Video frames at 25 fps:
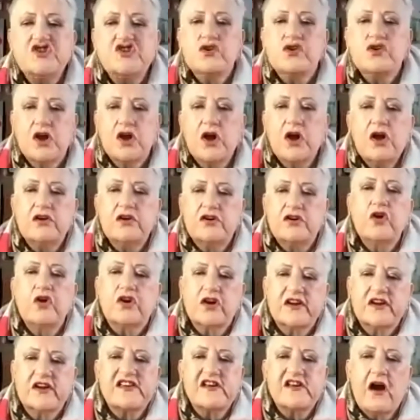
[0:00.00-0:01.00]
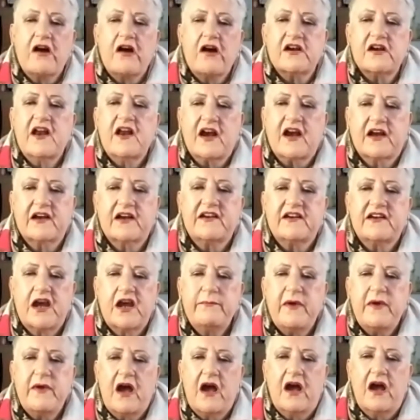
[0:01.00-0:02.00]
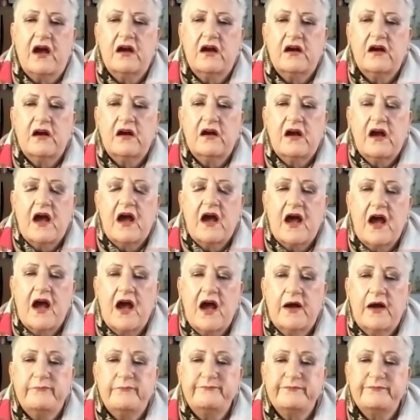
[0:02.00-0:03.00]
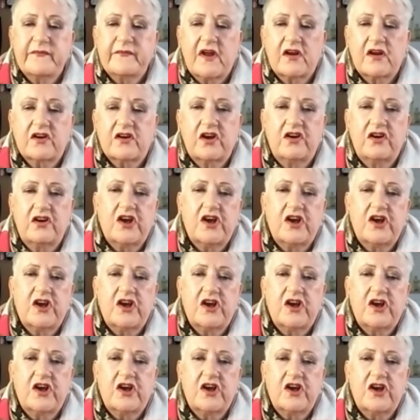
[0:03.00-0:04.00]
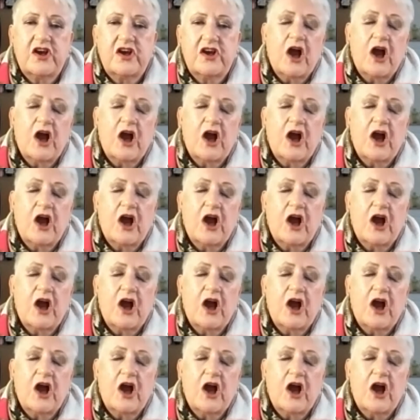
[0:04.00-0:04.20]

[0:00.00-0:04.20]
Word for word: Yes, you could. You could start in academia, um, go